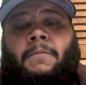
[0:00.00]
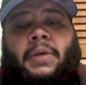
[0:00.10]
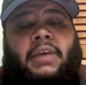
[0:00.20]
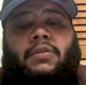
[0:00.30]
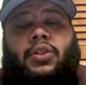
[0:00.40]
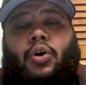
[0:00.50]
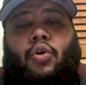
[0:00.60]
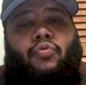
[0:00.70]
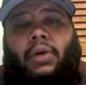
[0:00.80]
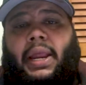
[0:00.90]
Even
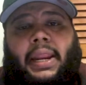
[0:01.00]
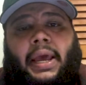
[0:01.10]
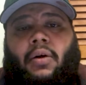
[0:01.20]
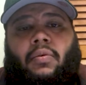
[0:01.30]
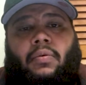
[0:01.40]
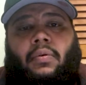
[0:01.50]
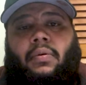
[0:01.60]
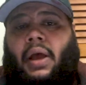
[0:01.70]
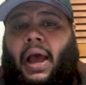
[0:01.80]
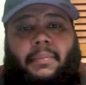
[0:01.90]
though right now
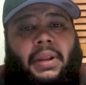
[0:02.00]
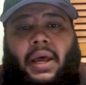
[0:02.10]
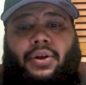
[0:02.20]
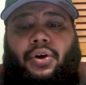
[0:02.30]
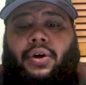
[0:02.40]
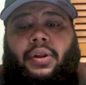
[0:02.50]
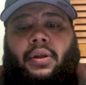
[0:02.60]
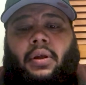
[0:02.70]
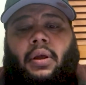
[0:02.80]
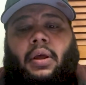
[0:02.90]
I'm not good,
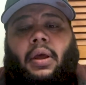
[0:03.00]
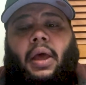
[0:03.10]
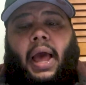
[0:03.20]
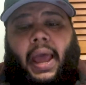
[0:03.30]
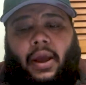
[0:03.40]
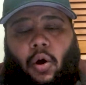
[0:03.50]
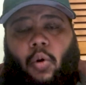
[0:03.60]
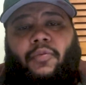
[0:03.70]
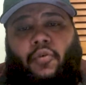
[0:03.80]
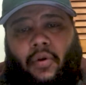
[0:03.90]
I
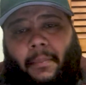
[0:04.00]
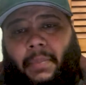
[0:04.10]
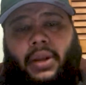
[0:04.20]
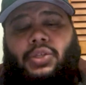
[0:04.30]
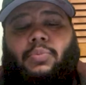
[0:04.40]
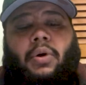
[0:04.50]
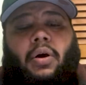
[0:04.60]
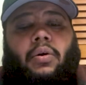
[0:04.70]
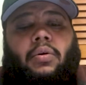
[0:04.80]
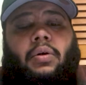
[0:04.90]
hope for a better
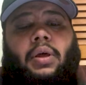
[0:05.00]
tomorrow.